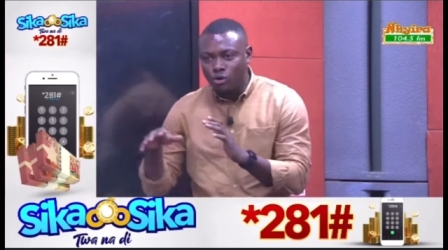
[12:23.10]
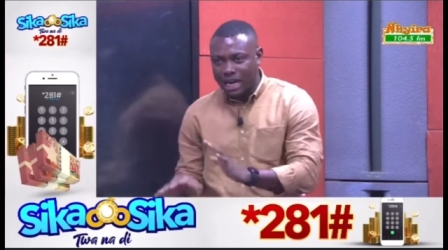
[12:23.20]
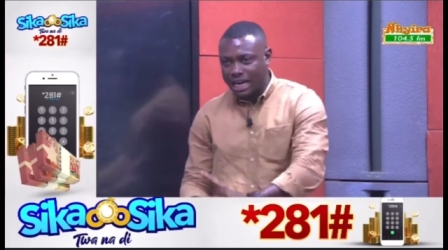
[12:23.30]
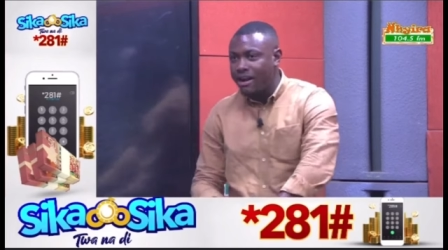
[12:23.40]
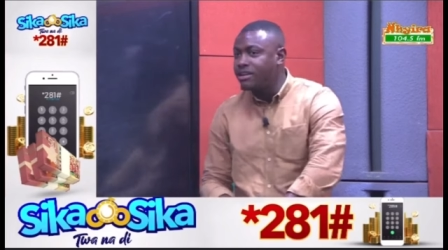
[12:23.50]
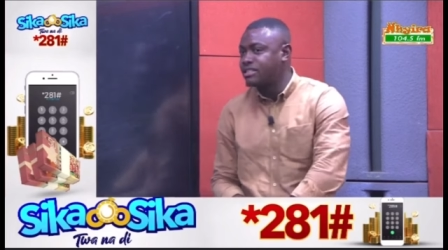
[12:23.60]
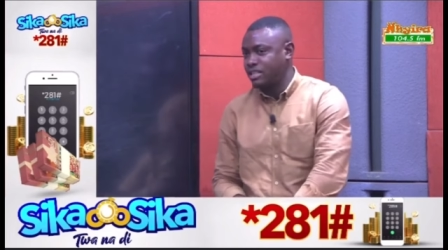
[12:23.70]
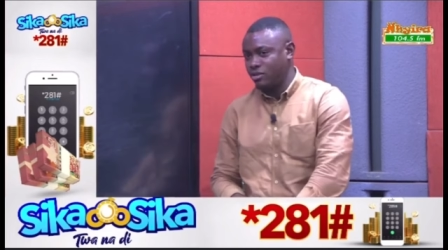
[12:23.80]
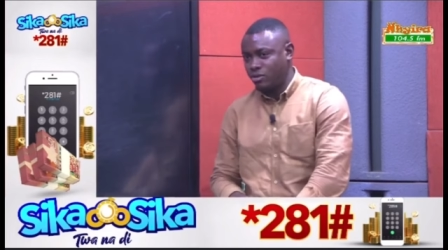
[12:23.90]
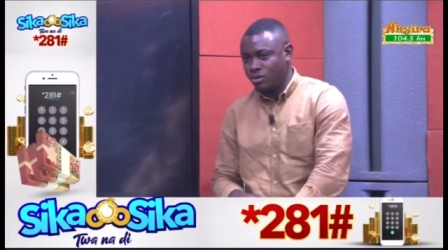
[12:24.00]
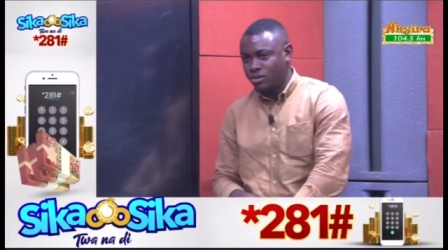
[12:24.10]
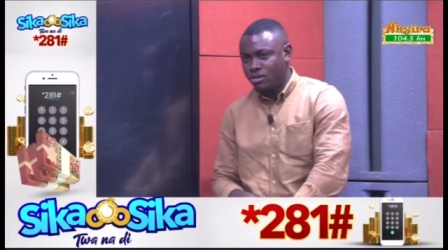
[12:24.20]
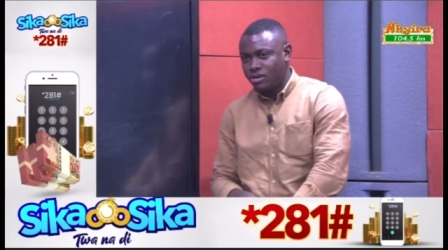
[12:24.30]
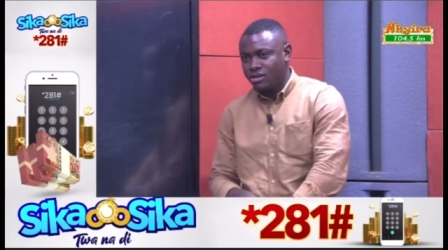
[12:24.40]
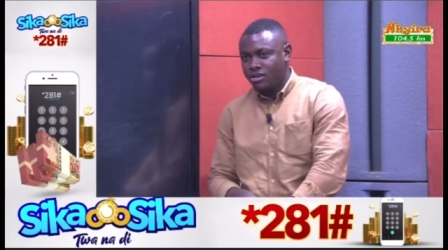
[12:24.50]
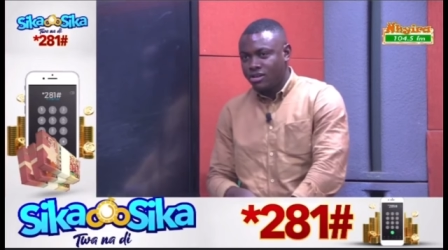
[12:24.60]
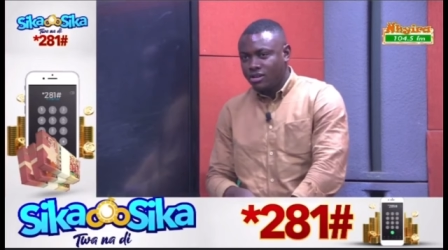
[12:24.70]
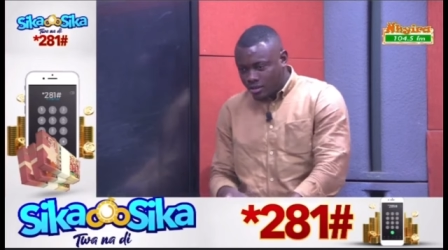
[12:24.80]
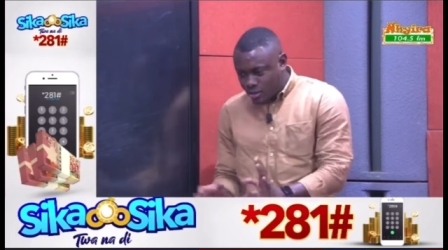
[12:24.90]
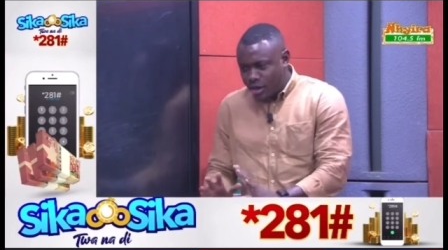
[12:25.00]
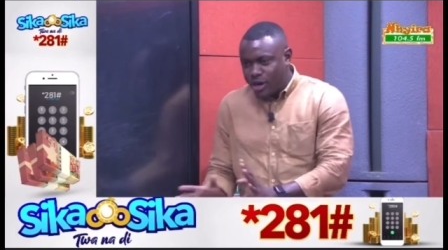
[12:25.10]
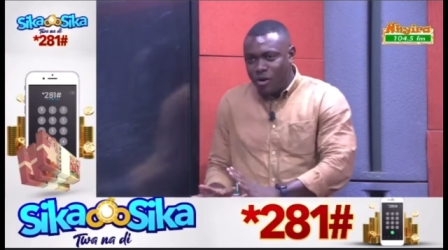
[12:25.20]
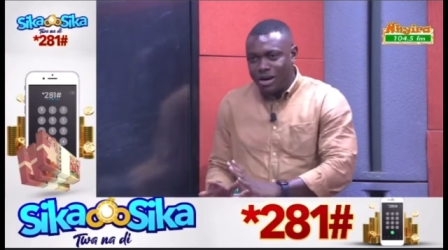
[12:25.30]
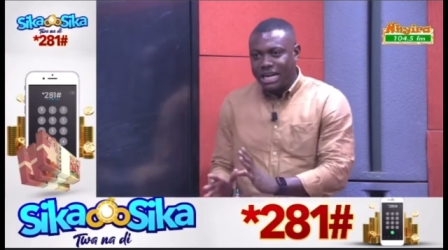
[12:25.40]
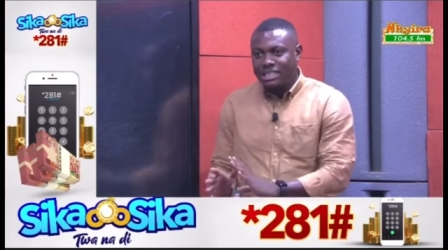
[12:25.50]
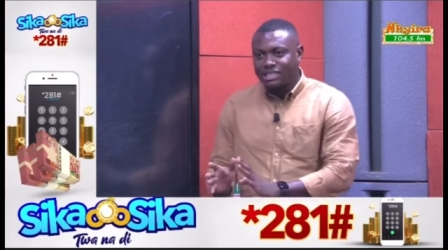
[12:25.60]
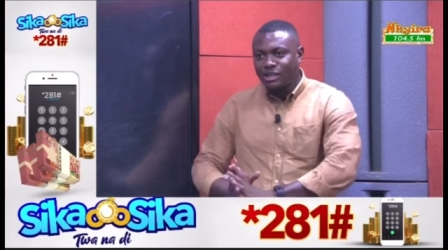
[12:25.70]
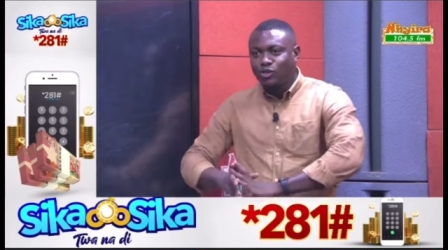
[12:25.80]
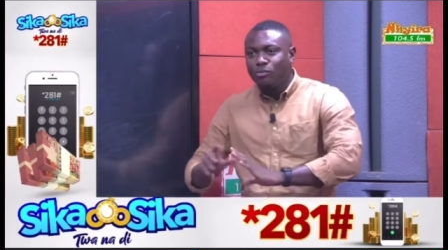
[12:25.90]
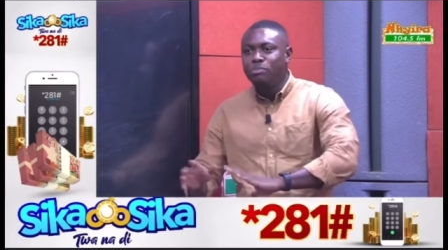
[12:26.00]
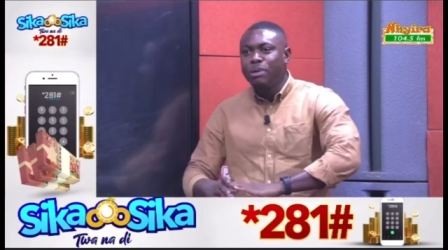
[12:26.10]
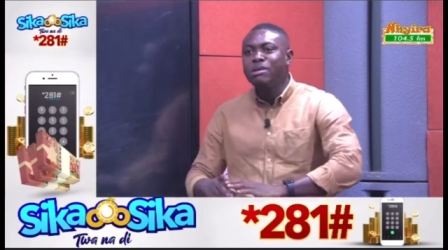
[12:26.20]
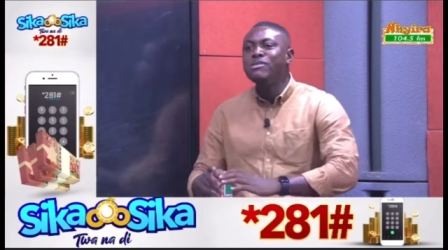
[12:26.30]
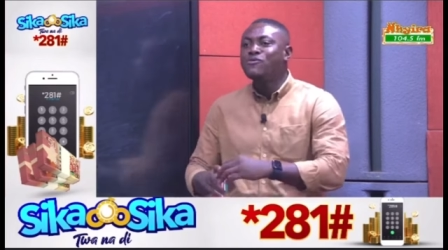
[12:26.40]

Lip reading: current CEO. So they don't want the decision to be made before